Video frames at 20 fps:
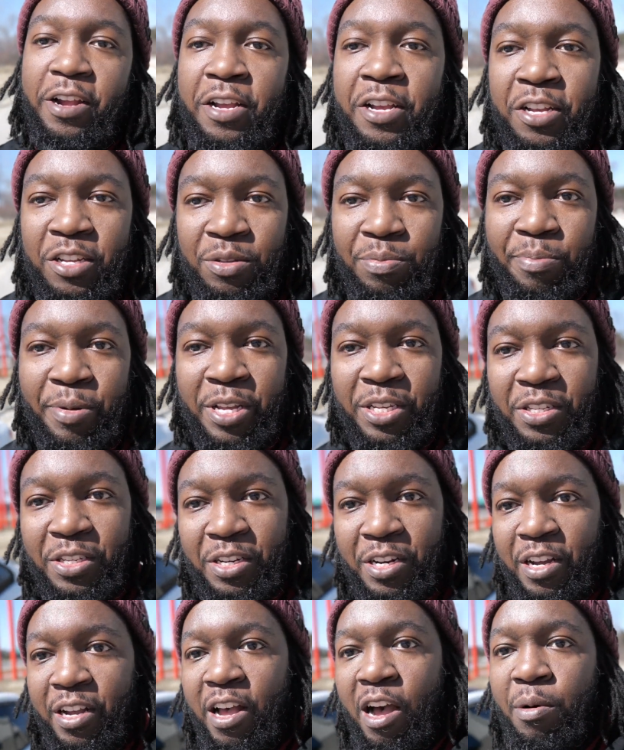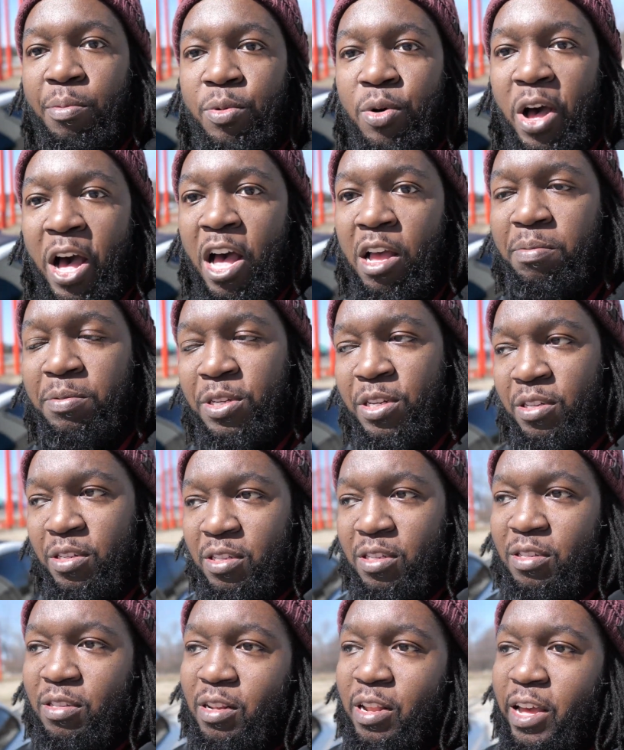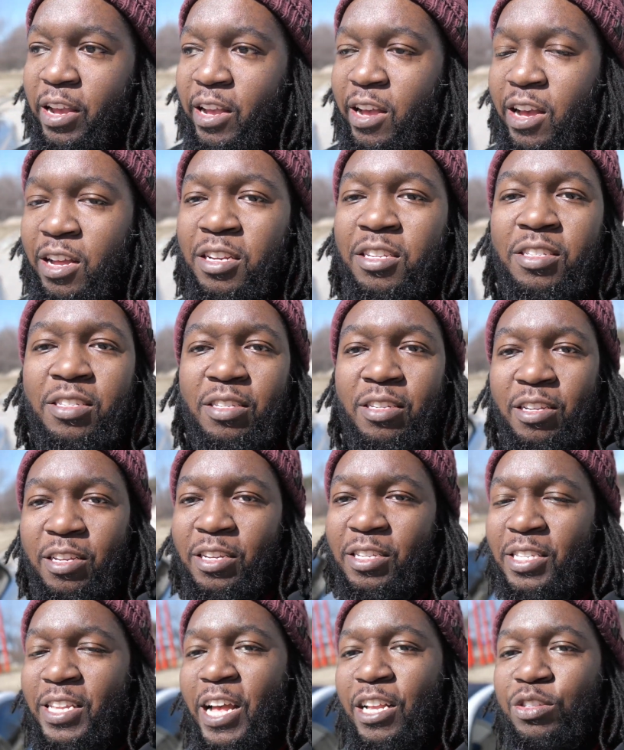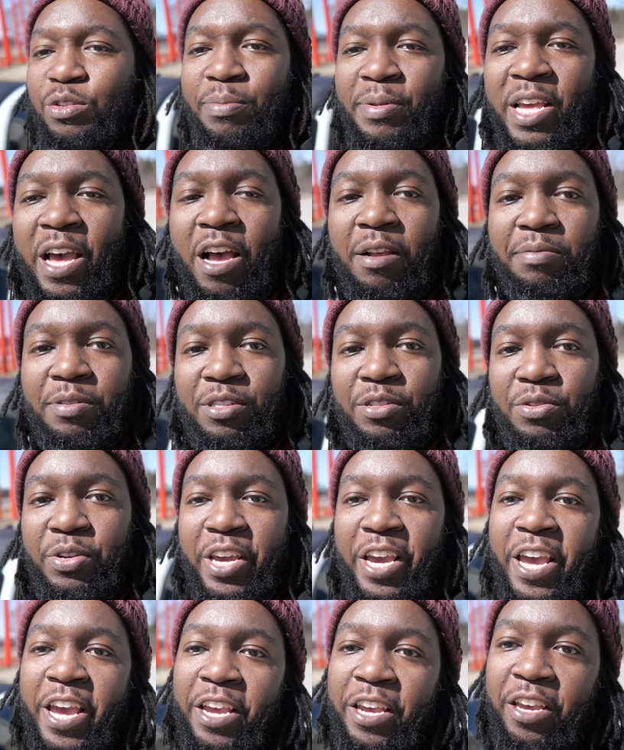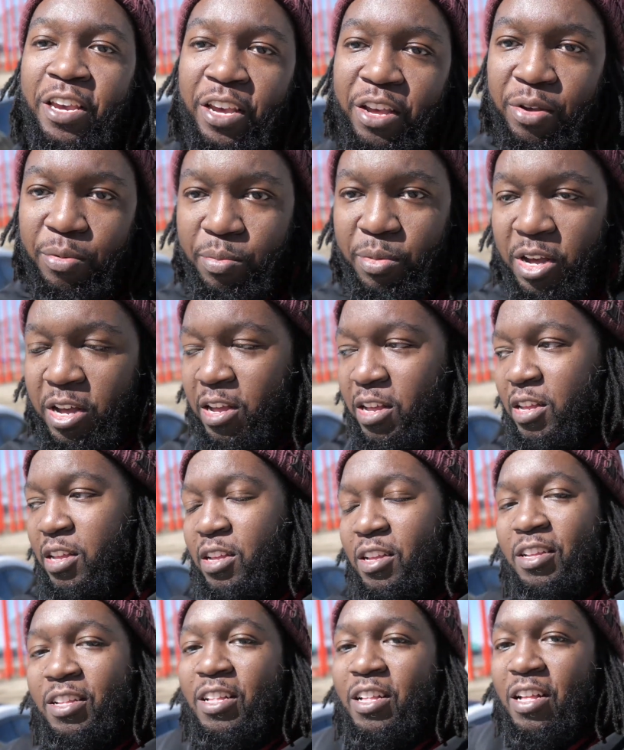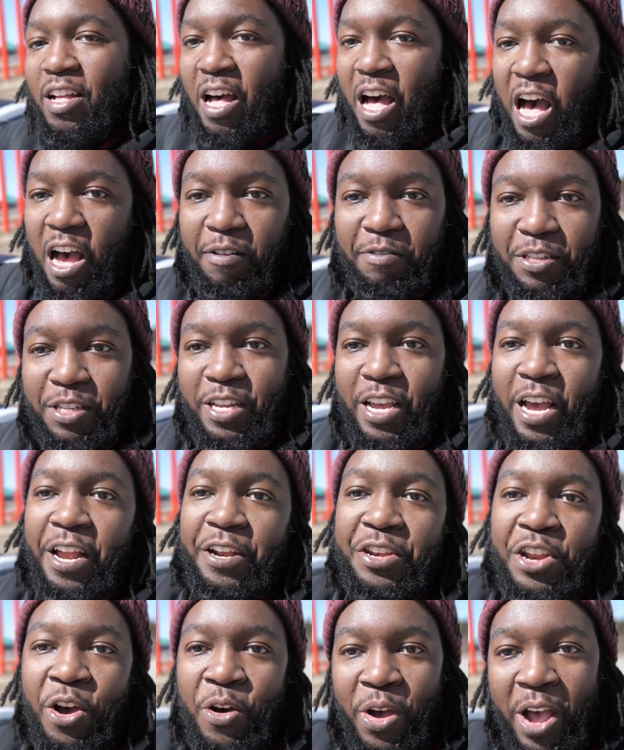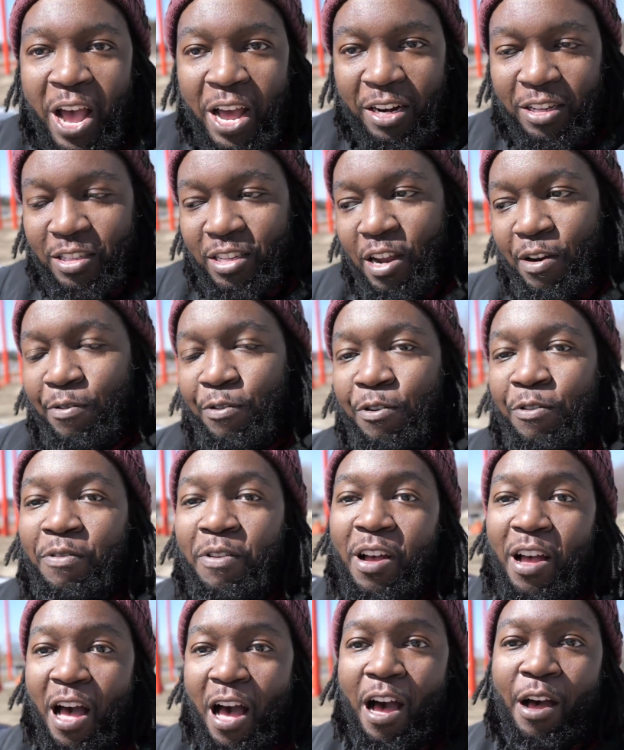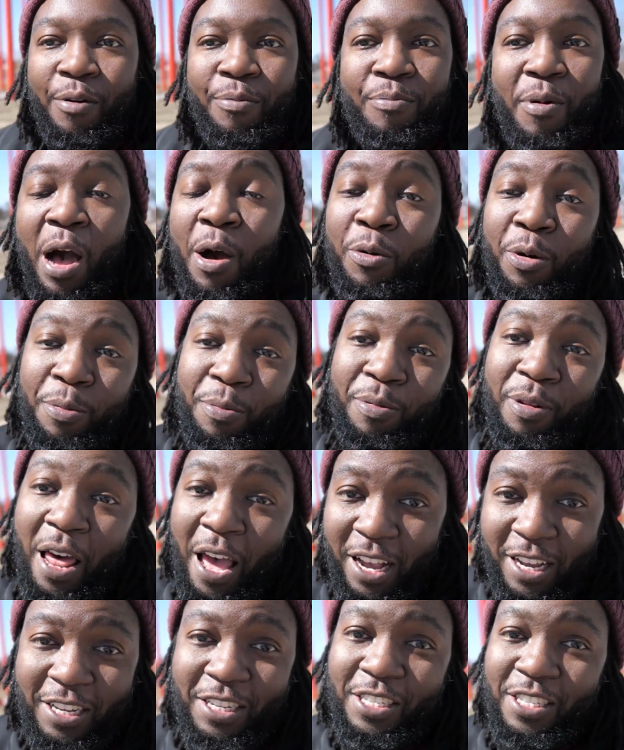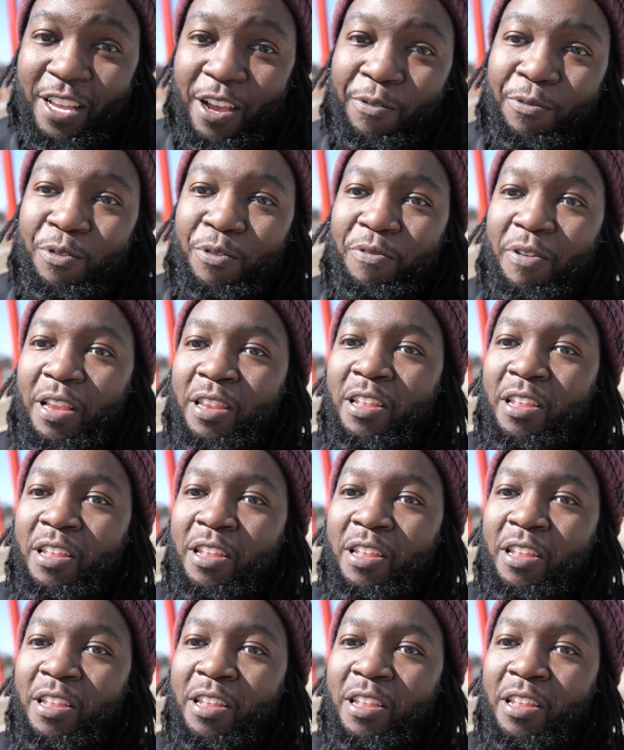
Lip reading: is missing a couple options. Like there's not too many options you can get, but obviously I don't have a sunroof. I would like a sunroof. I